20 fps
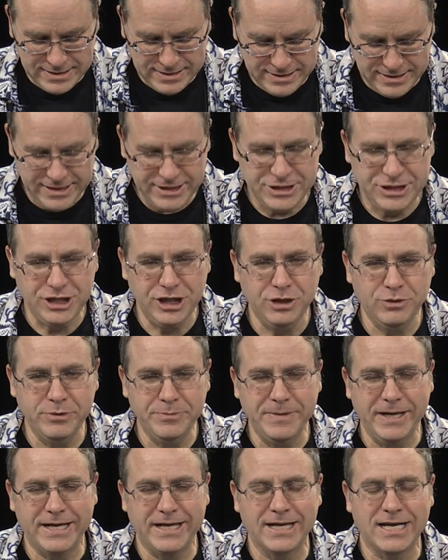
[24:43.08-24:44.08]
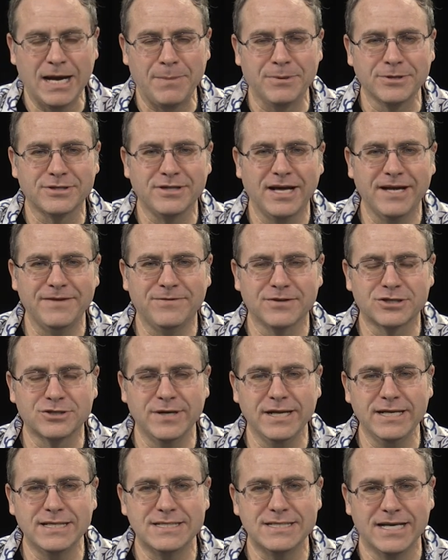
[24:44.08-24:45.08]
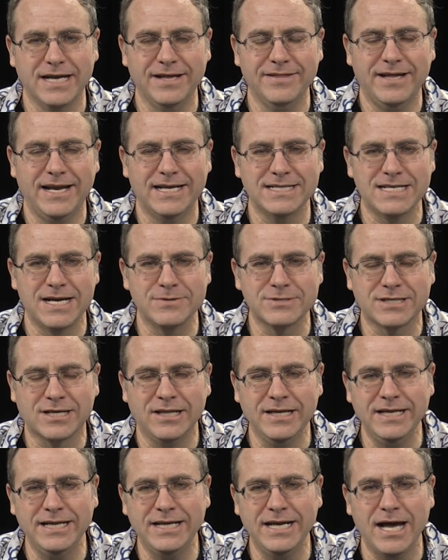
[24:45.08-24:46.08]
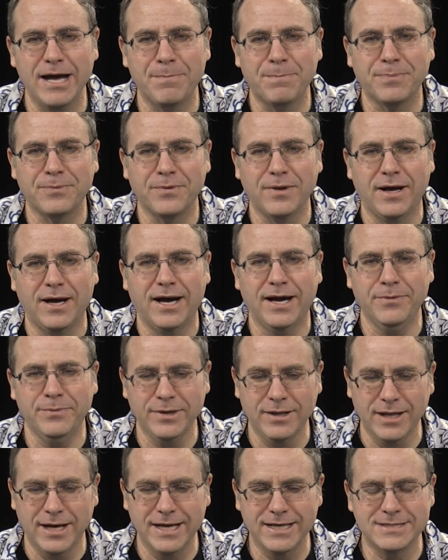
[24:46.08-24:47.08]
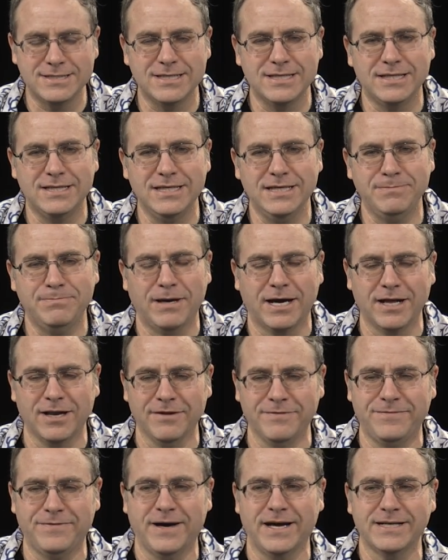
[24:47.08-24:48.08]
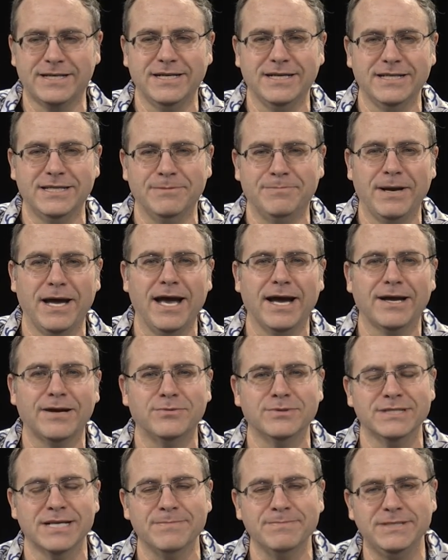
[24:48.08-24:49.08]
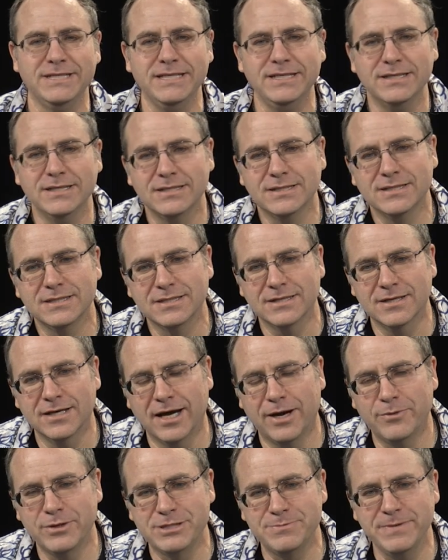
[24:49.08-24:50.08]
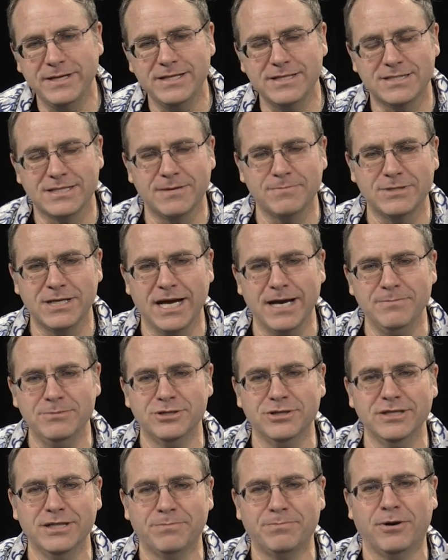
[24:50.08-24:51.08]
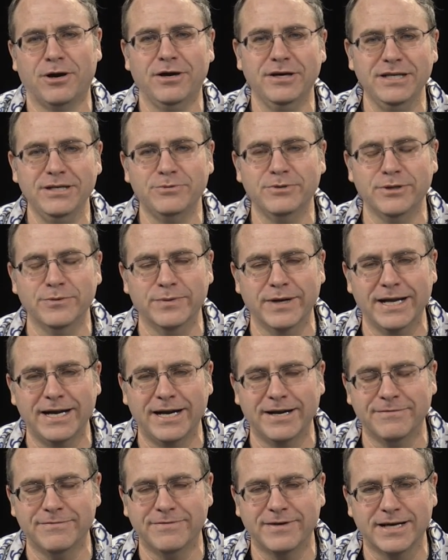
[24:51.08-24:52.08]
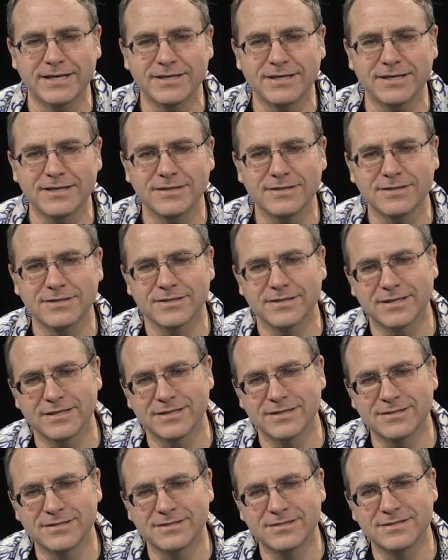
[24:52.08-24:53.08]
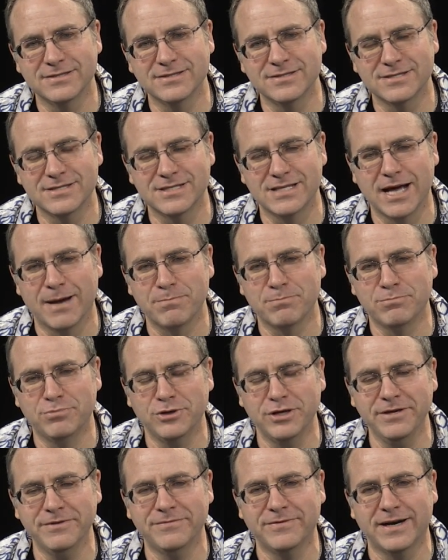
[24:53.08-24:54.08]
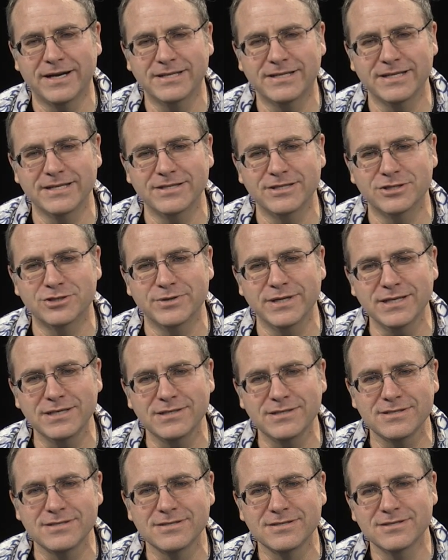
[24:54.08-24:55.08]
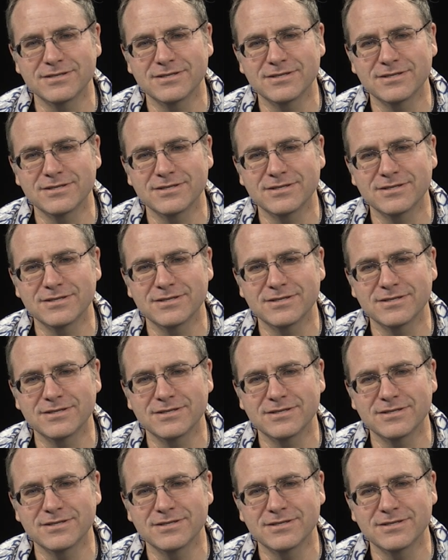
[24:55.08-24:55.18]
This year we make a couple of delightful drinks, and then as I was cleaning up, I realized that the bottle of vodka at the back was empty, which means sometime during the party we ran out of vodka and stopped putting vodka in the drinks,